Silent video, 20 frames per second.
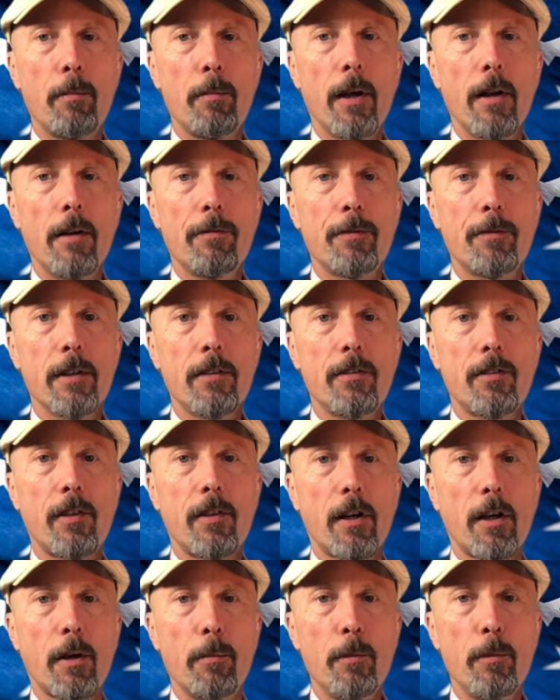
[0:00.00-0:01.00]
benefits
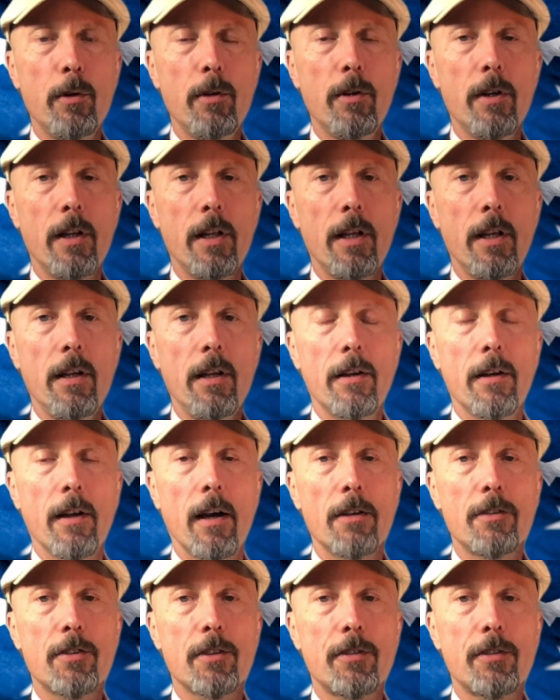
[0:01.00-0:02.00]
the community,
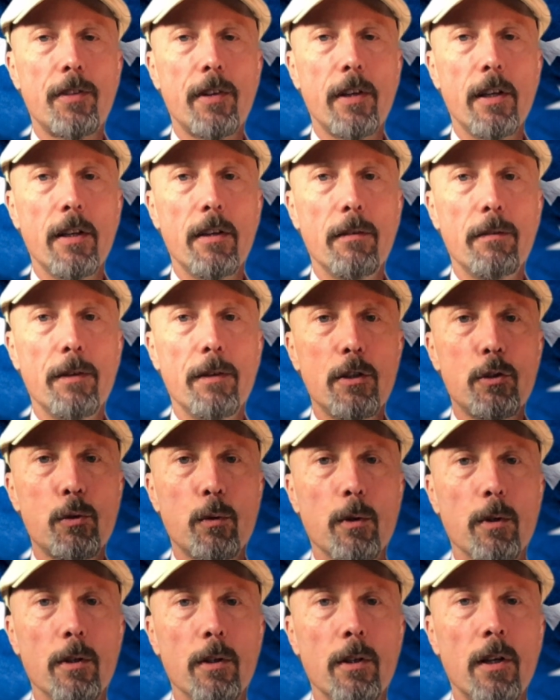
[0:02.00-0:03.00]
not just the
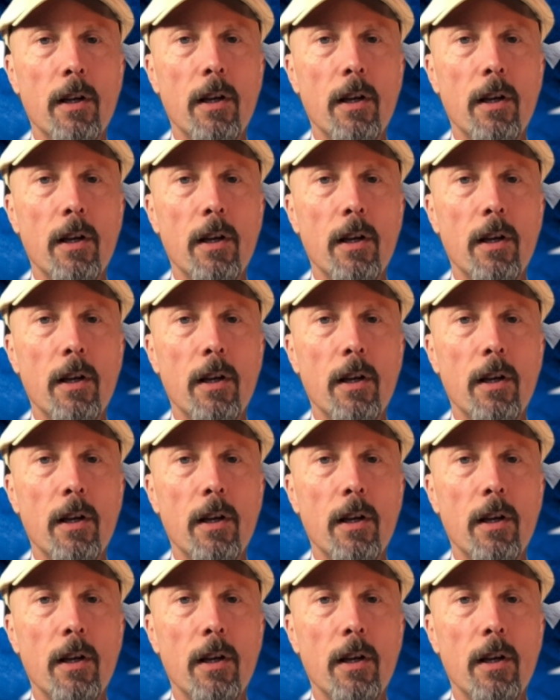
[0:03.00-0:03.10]
individual.